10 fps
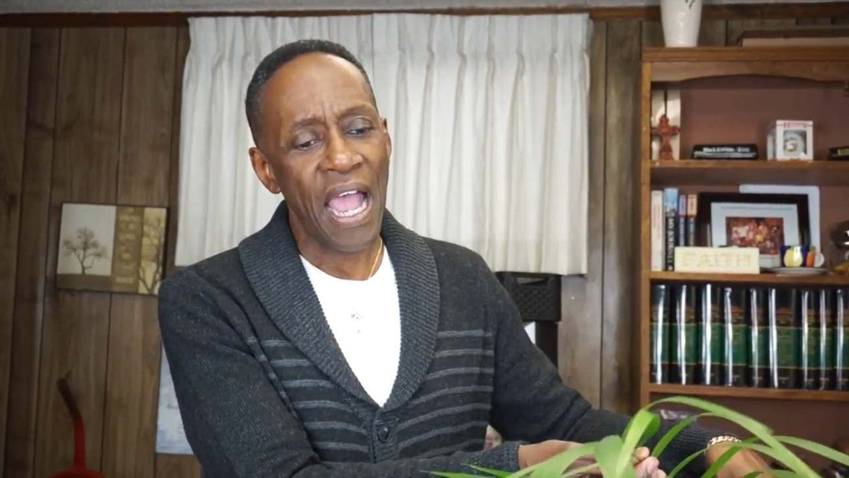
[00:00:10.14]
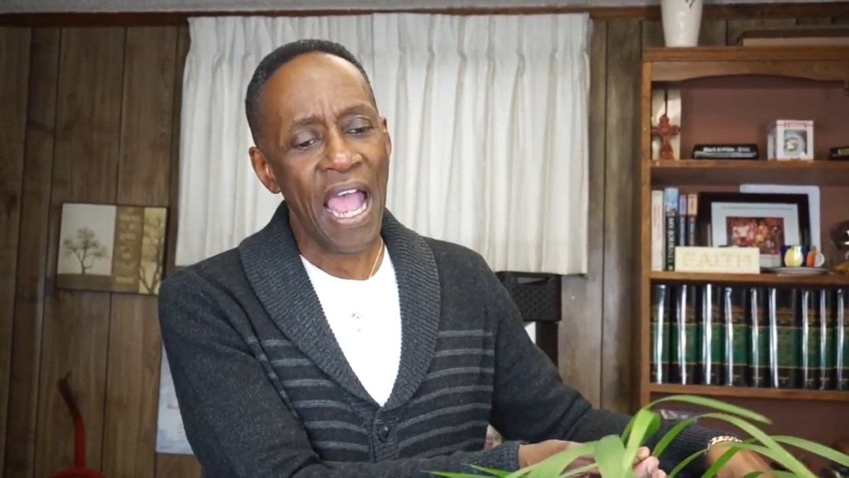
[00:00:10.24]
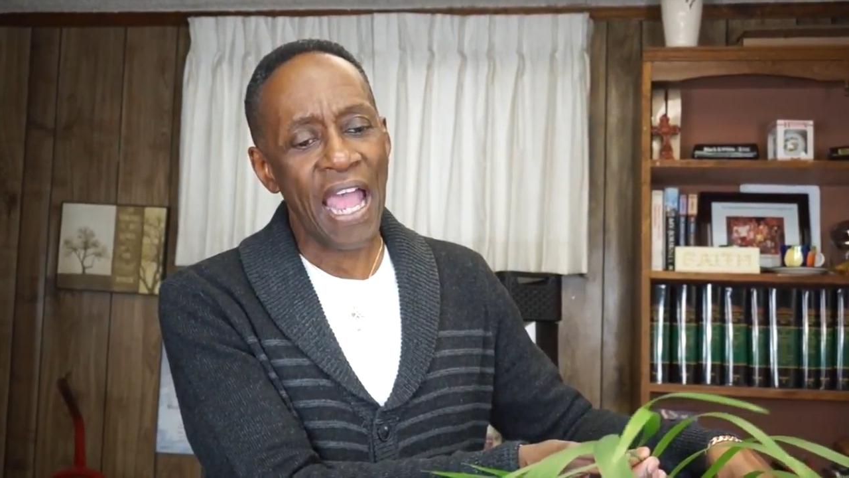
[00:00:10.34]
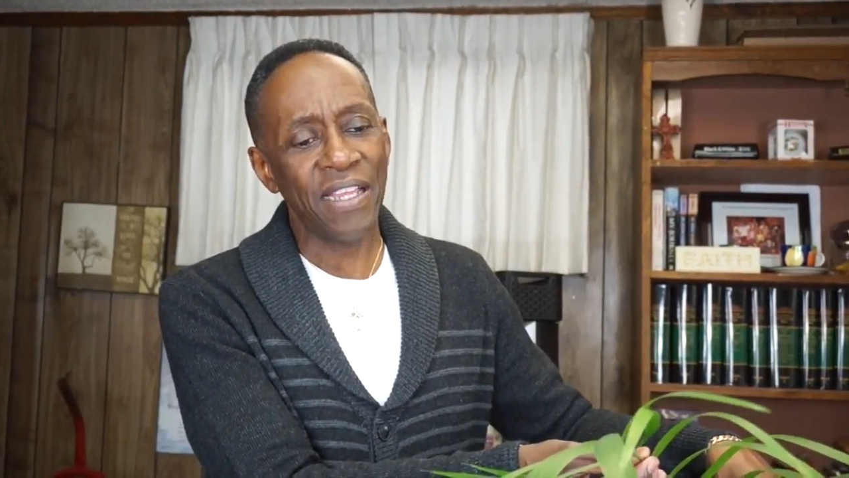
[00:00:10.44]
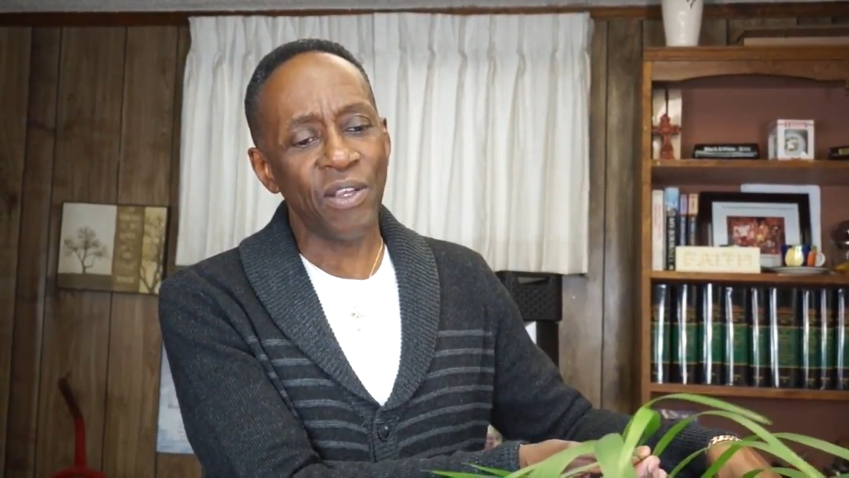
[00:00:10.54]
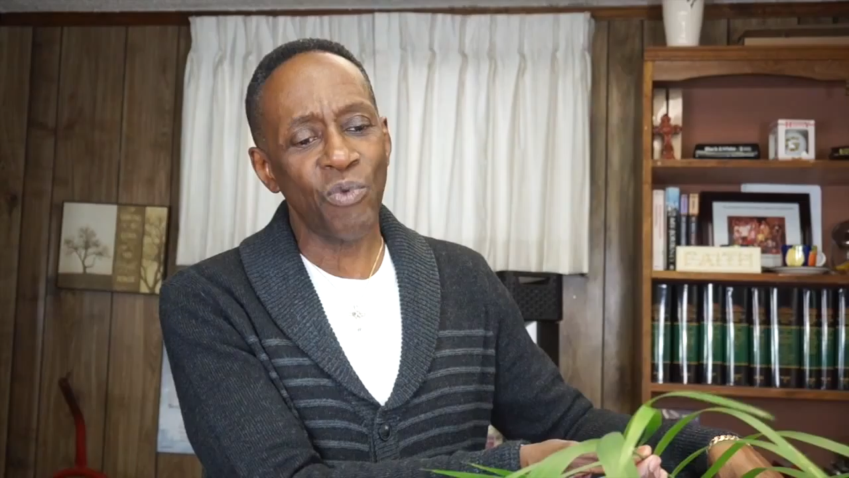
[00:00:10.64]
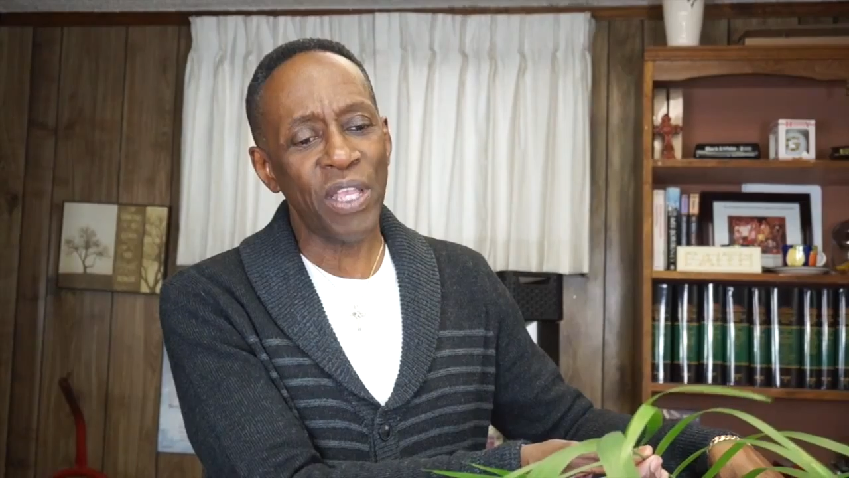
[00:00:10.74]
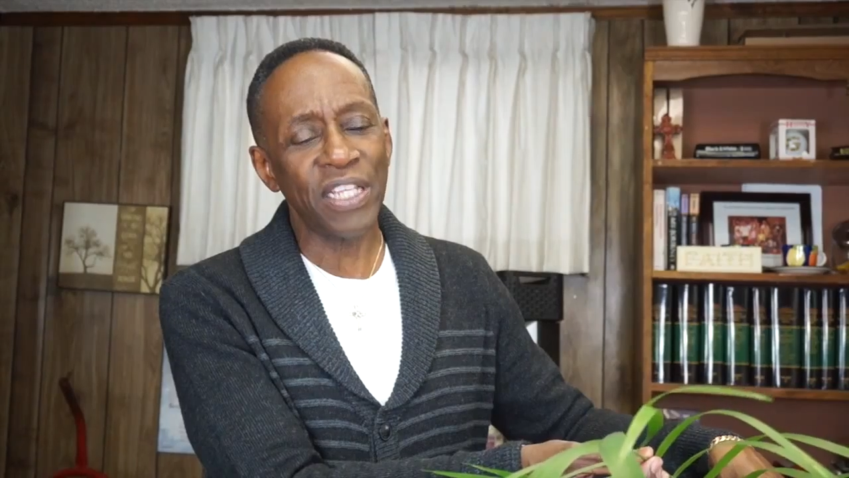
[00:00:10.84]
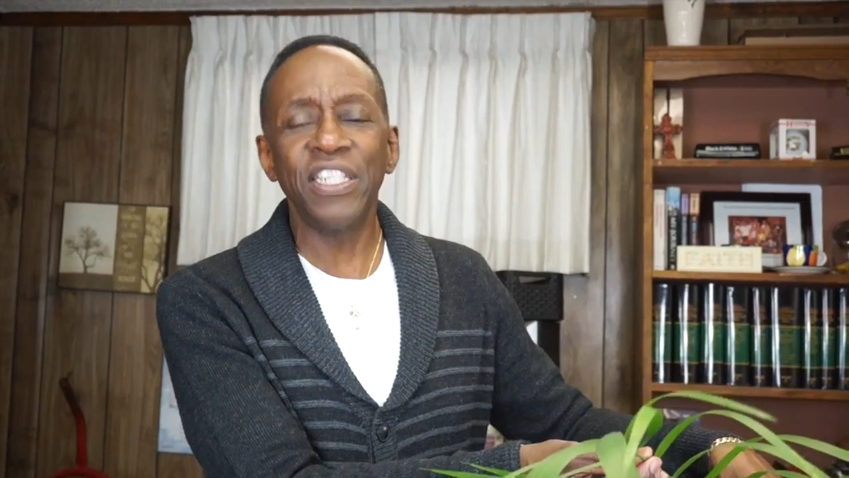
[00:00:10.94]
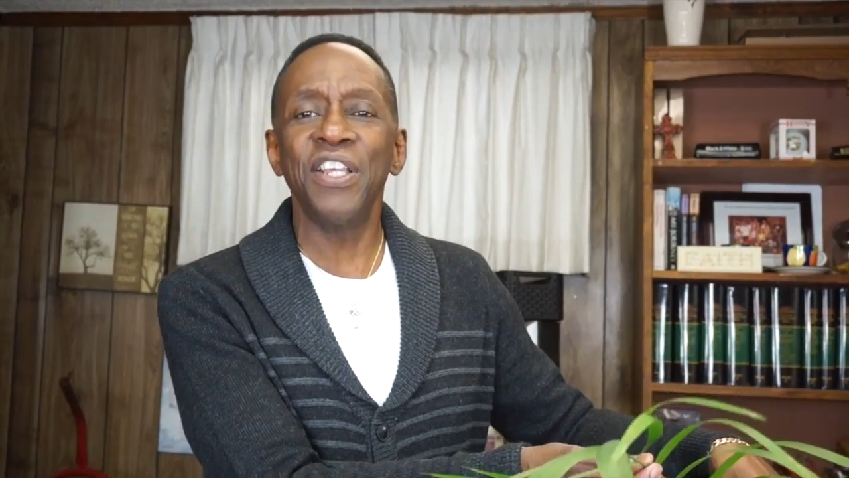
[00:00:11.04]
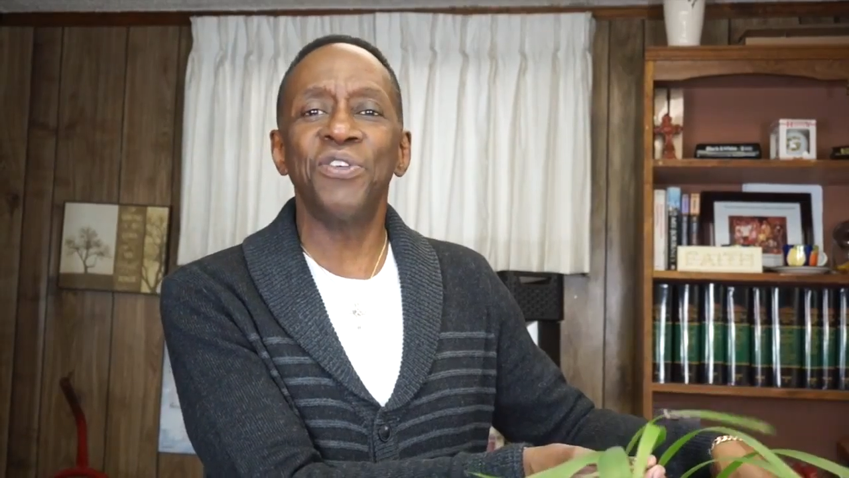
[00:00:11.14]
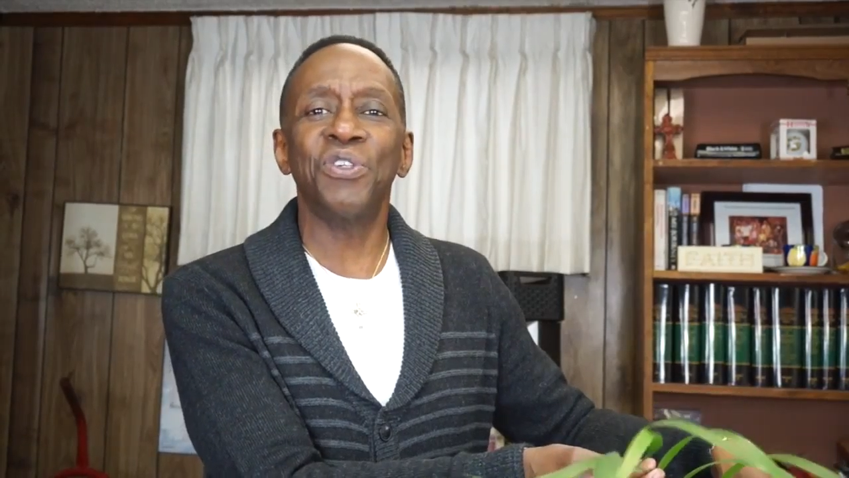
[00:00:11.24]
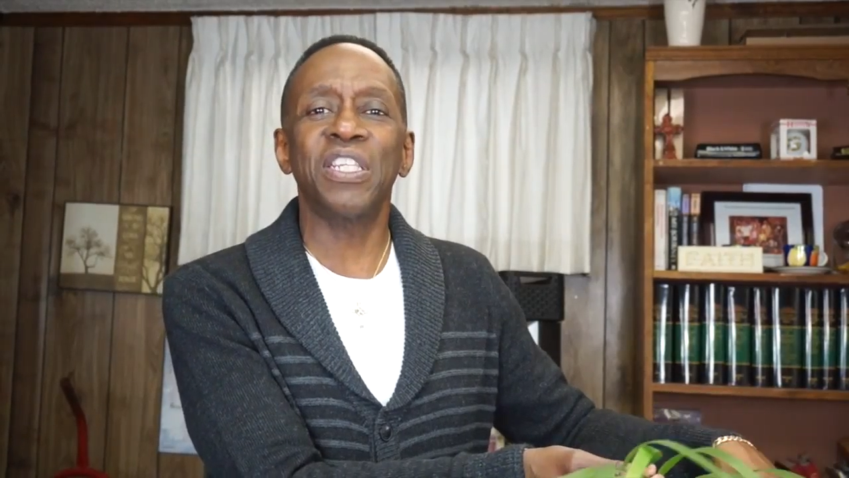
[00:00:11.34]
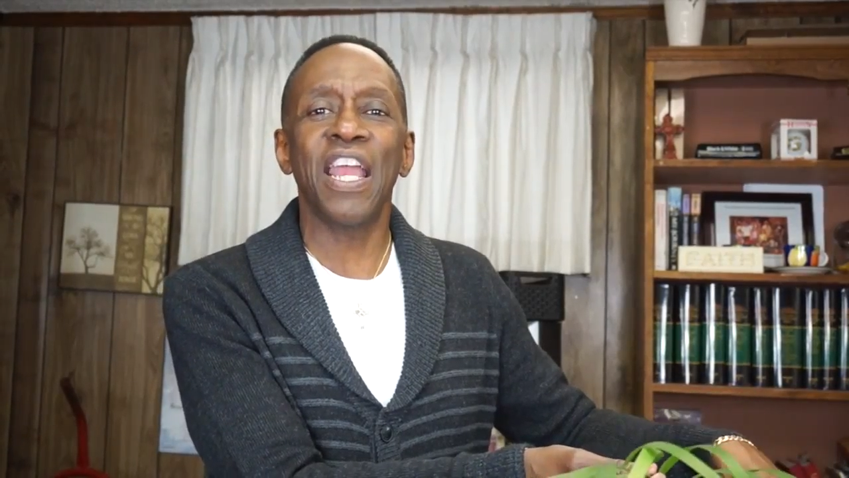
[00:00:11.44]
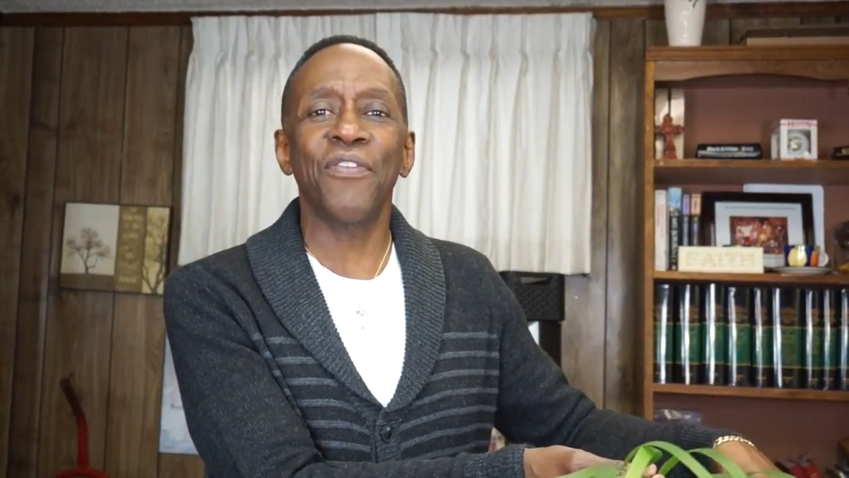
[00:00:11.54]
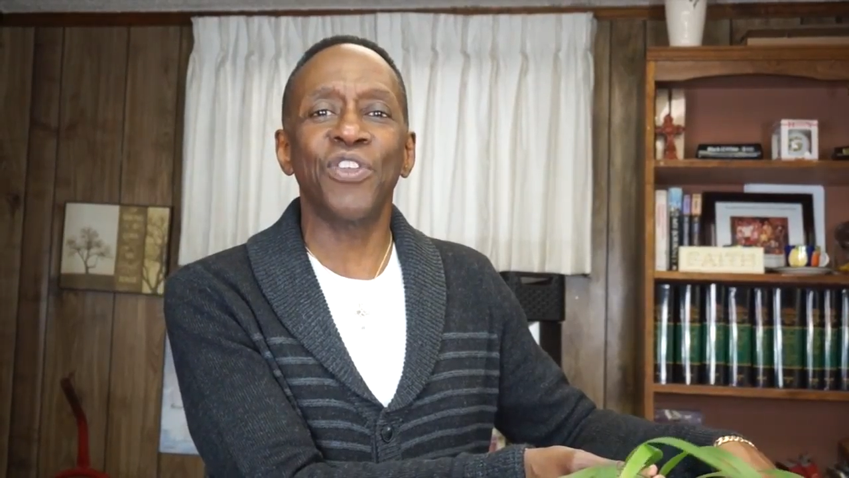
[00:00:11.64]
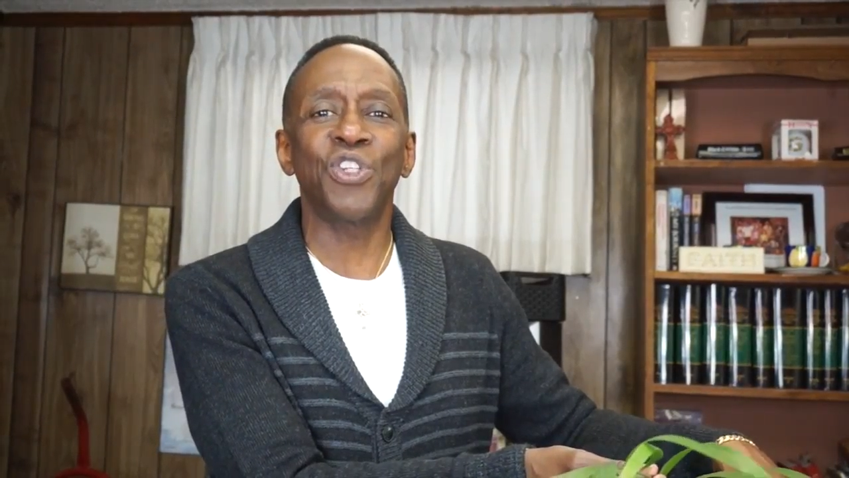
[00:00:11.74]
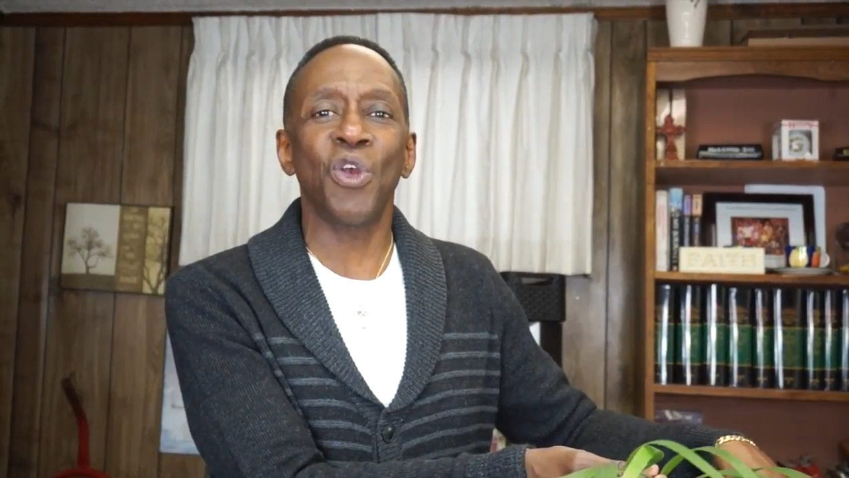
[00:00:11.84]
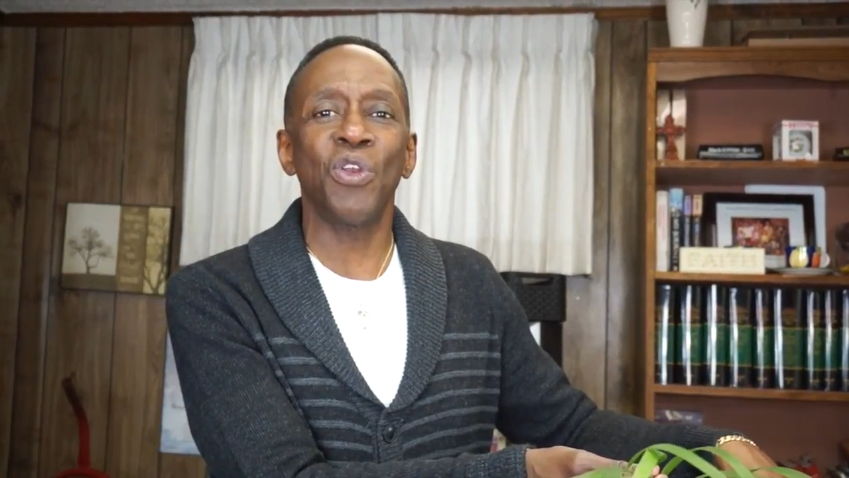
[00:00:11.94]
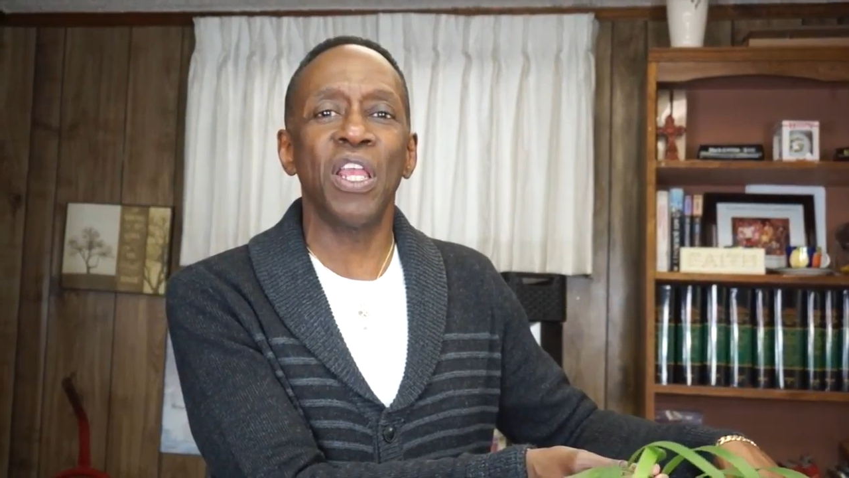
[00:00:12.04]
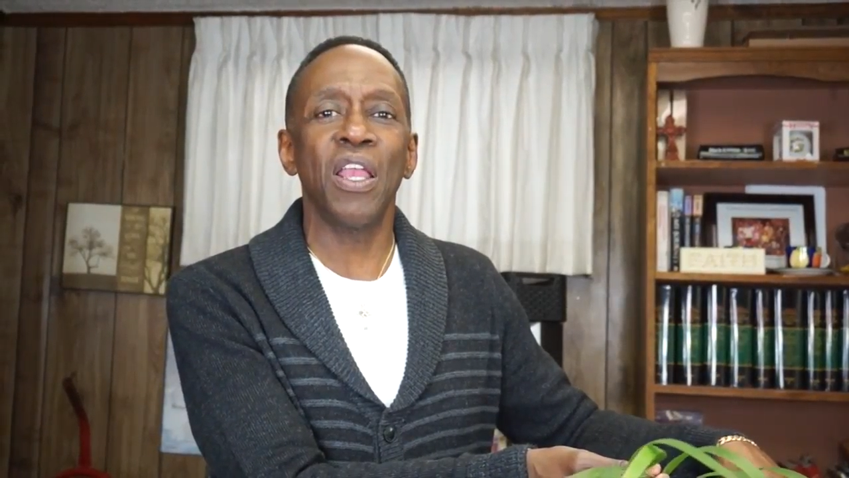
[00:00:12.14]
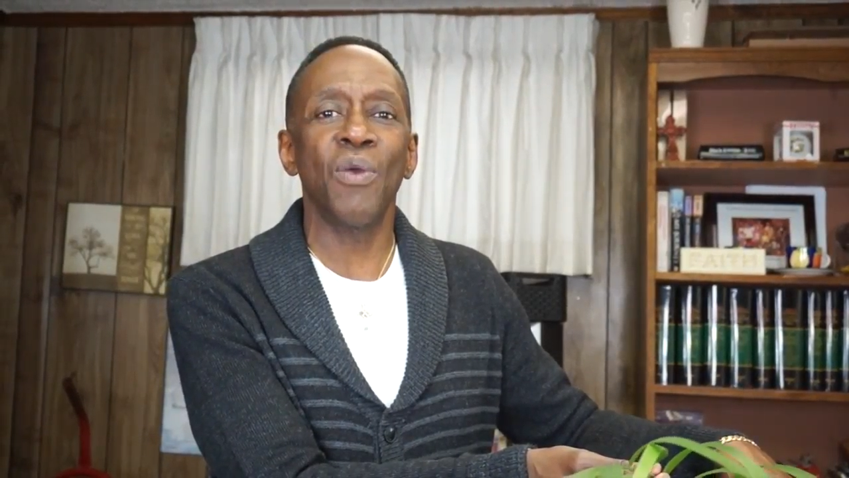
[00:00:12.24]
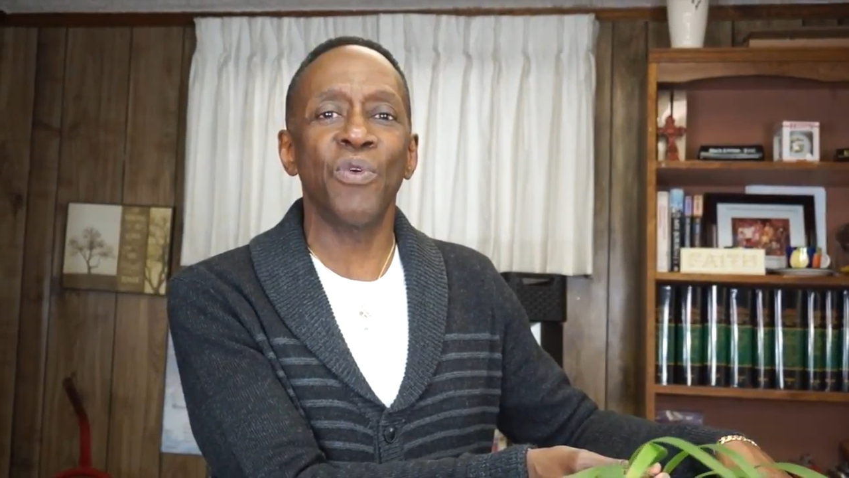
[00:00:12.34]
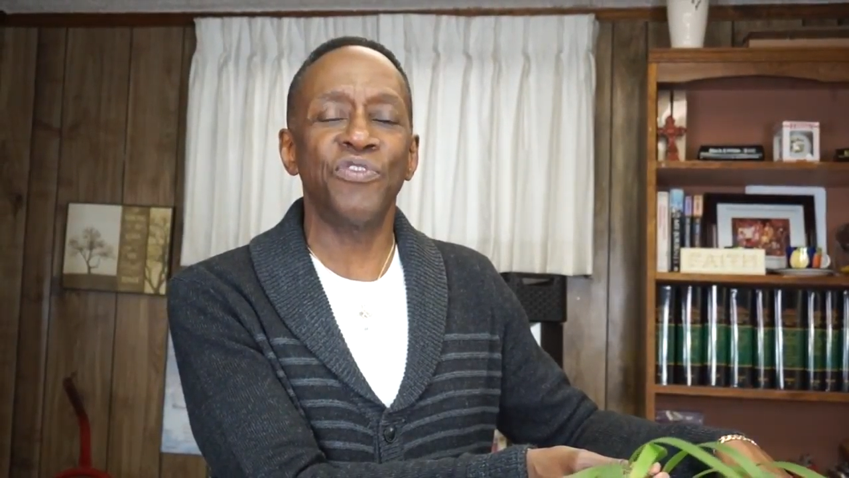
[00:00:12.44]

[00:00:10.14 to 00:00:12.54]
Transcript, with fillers: and we continue to take the journey